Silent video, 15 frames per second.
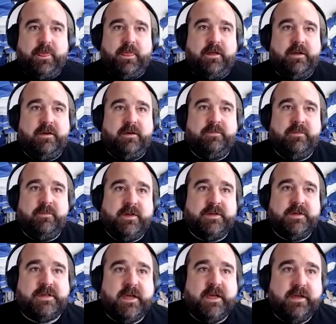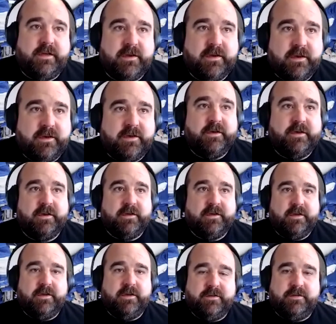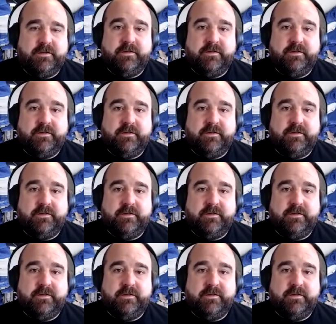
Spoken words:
let's take the